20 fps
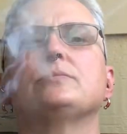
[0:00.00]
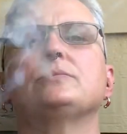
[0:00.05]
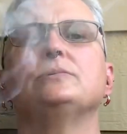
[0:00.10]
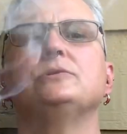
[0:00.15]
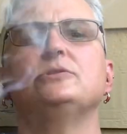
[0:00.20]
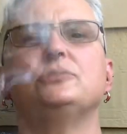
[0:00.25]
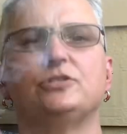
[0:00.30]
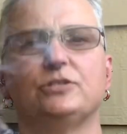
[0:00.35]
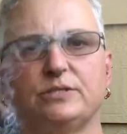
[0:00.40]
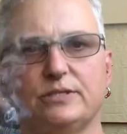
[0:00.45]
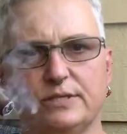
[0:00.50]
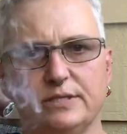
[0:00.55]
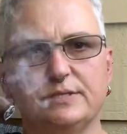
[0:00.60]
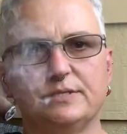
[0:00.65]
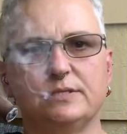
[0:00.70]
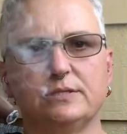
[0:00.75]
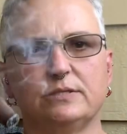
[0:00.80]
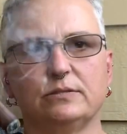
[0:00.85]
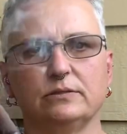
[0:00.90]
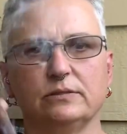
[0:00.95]
Should
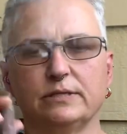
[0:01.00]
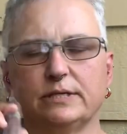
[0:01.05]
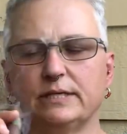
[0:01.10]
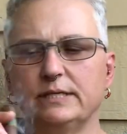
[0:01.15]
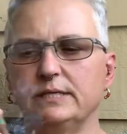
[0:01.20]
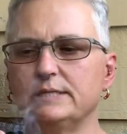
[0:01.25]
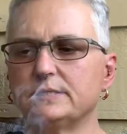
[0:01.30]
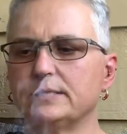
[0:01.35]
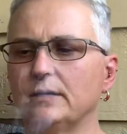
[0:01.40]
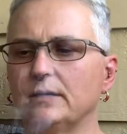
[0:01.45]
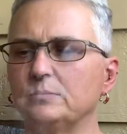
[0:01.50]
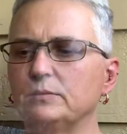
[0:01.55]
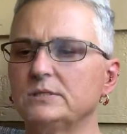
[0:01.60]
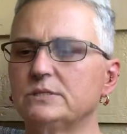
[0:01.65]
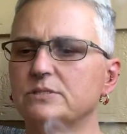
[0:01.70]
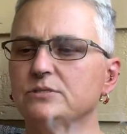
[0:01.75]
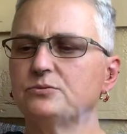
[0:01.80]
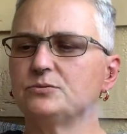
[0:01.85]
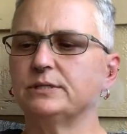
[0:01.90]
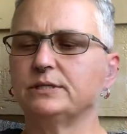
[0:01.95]
consider looking these up. This
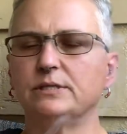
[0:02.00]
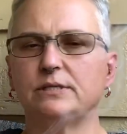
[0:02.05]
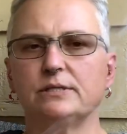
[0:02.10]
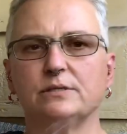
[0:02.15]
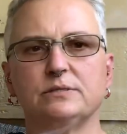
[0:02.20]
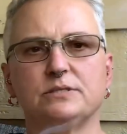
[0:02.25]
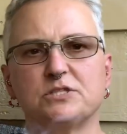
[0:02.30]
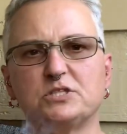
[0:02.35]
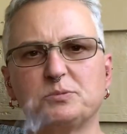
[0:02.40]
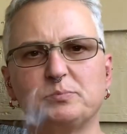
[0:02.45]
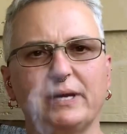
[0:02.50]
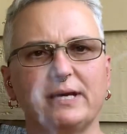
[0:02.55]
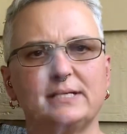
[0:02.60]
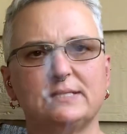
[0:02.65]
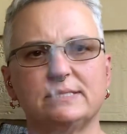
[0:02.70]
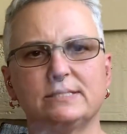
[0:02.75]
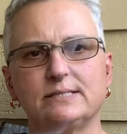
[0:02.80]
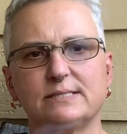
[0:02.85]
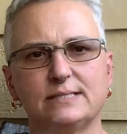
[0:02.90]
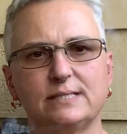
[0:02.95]
is really good. The
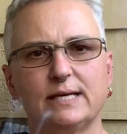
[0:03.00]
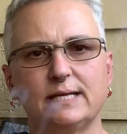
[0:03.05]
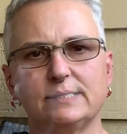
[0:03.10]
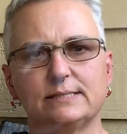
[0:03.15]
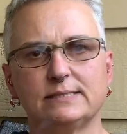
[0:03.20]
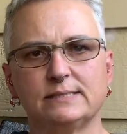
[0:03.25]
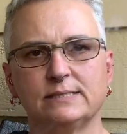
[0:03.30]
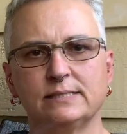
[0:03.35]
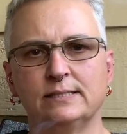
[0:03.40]
spice is nice.